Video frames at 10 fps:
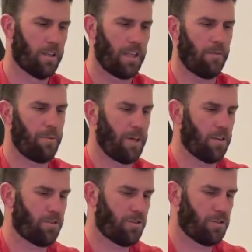they've
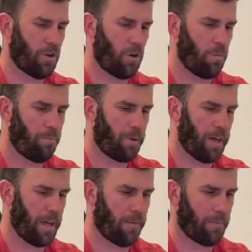been so
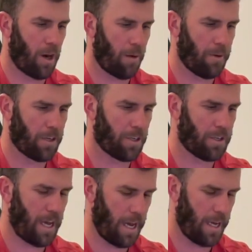bent. All right, Misha
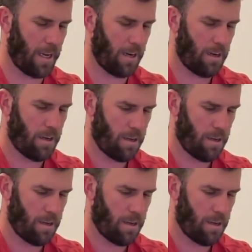Tate,